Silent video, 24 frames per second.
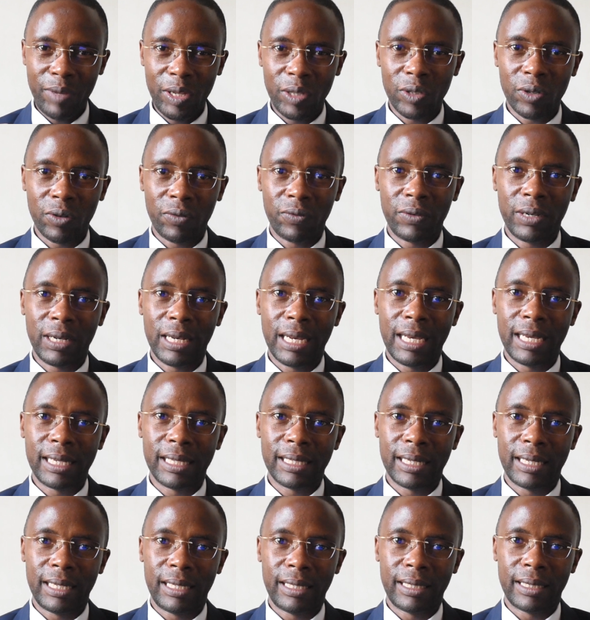bit of
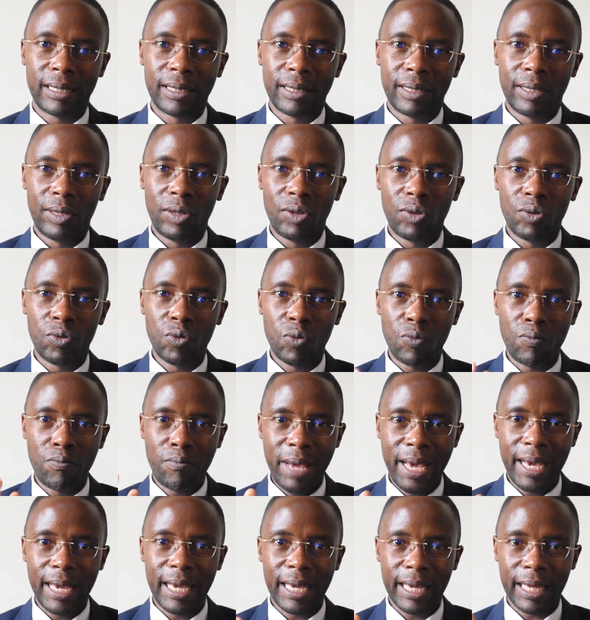glasses to
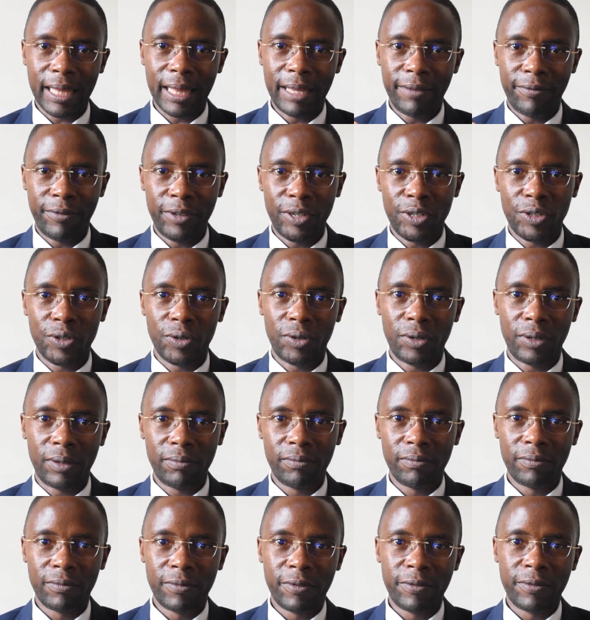make the
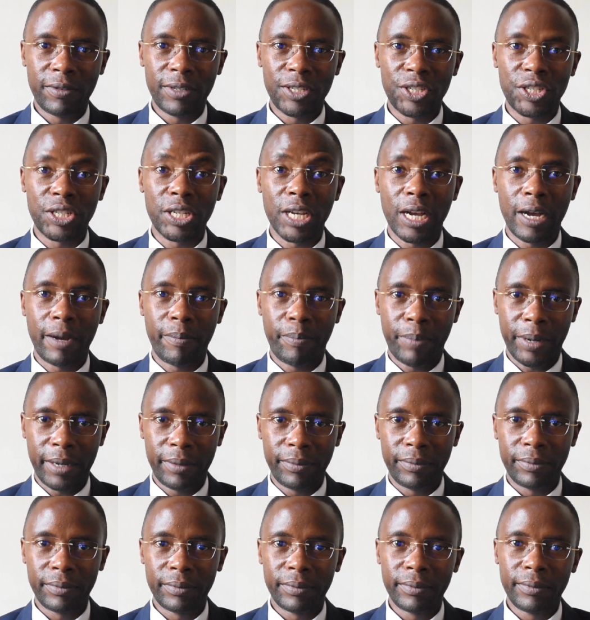vision
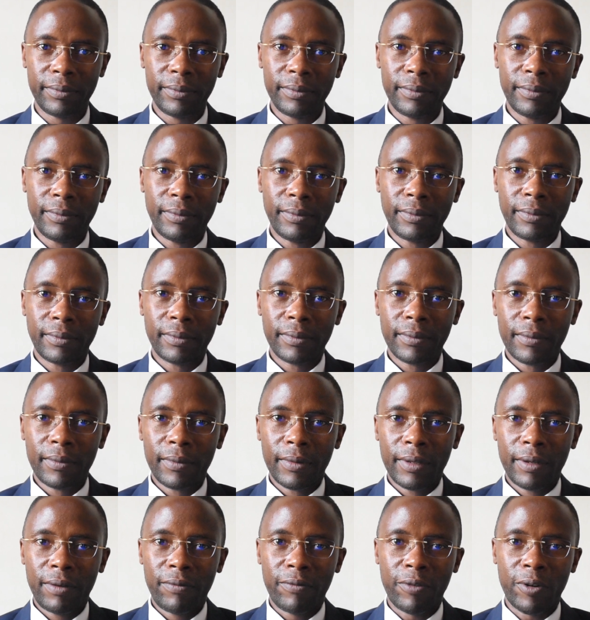sharper.
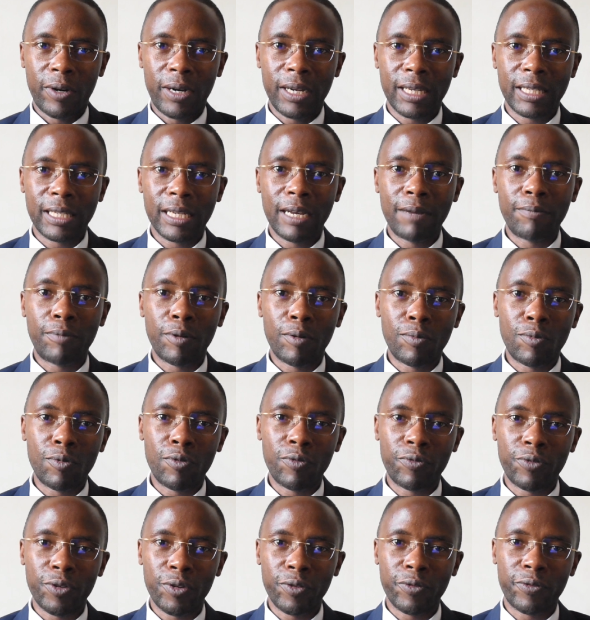For example,
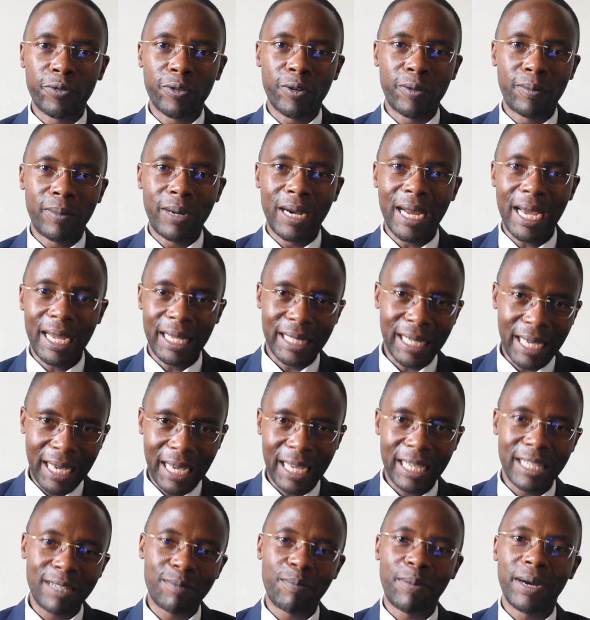move you from
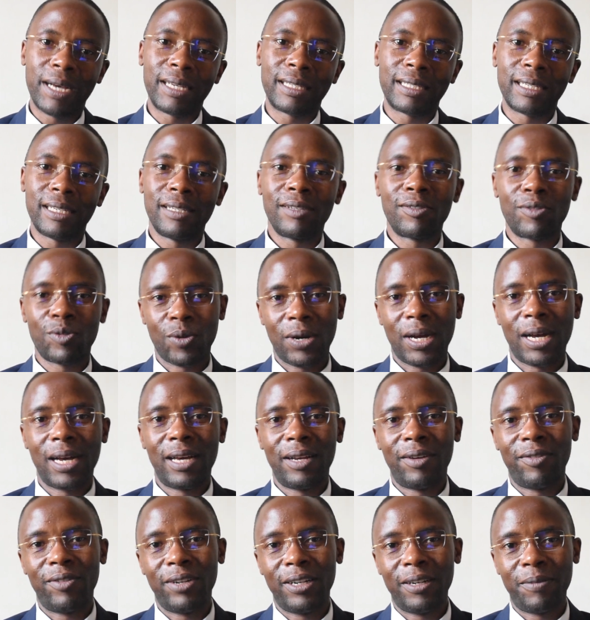98% to
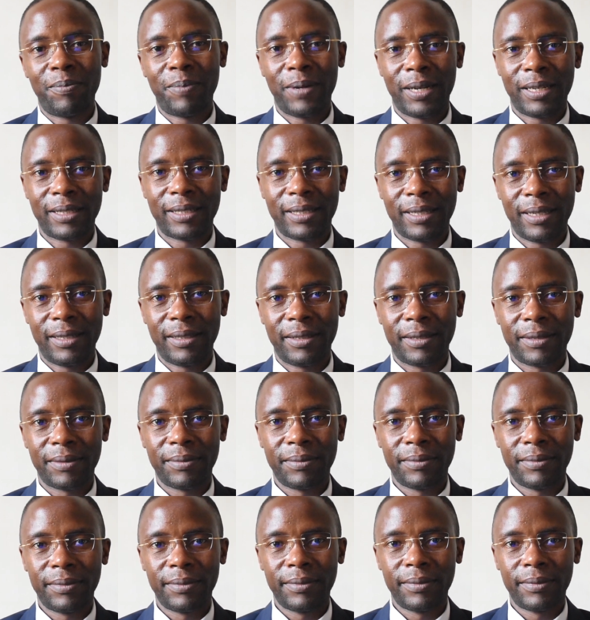100%.